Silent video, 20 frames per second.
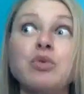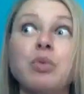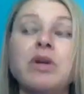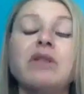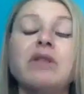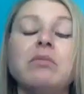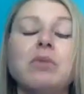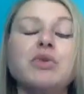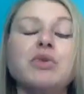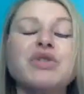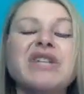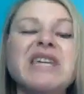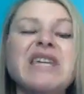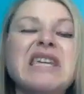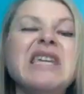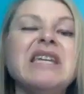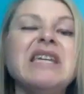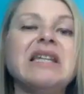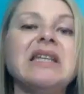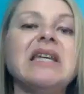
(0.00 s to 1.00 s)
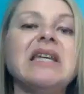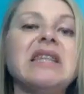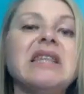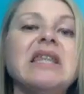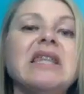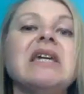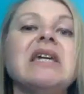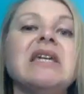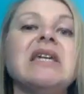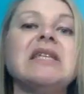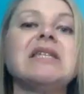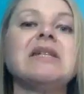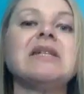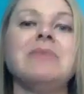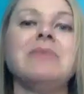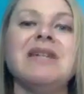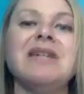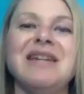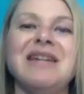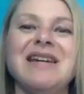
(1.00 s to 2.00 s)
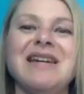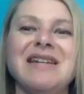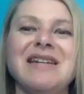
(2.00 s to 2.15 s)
one of the most healing things to me,